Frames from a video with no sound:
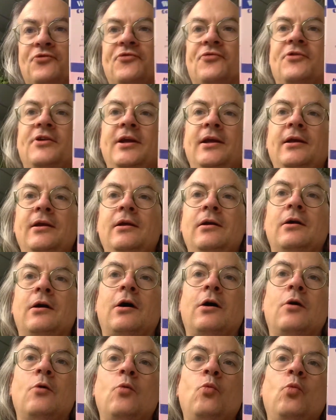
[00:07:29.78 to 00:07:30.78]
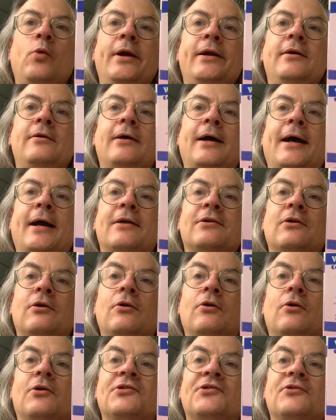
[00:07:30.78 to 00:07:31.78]
win and
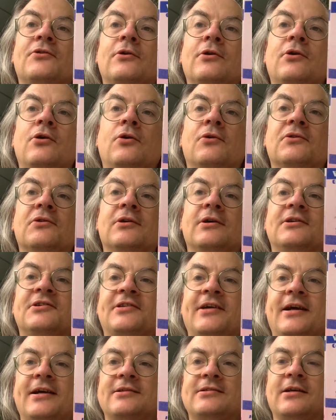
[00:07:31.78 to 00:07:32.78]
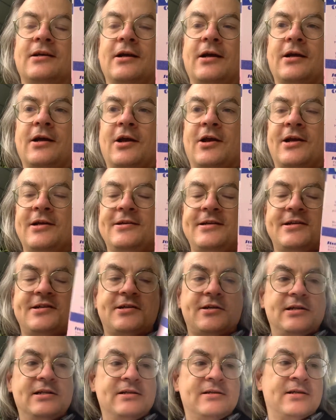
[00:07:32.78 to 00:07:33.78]
loss contest
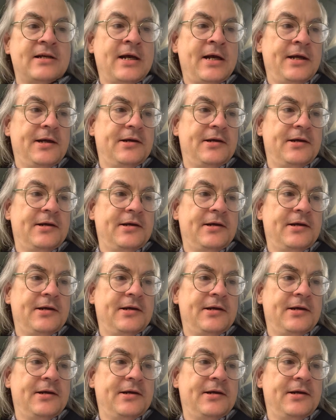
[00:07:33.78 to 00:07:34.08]
conditions,